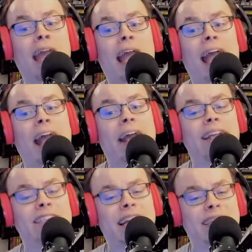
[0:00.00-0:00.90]
and
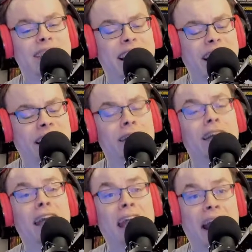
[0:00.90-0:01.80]
Santana
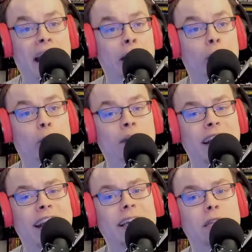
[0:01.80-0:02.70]
and
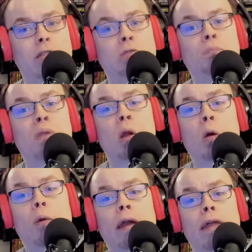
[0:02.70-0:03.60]
Ortiz,
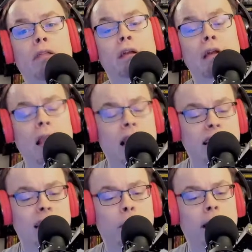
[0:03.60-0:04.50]
with La
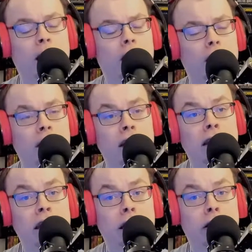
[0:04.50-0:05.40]
Champion
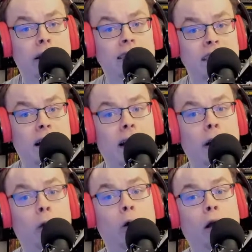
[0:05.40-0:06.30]
Chris
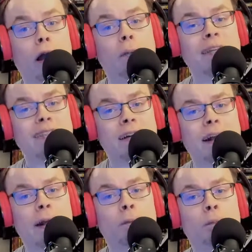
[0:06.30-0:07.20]
Jericho on
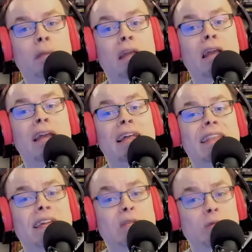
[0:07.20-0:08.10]
commentary.
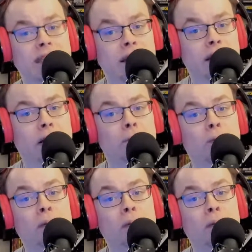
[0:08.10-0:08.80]
This was a good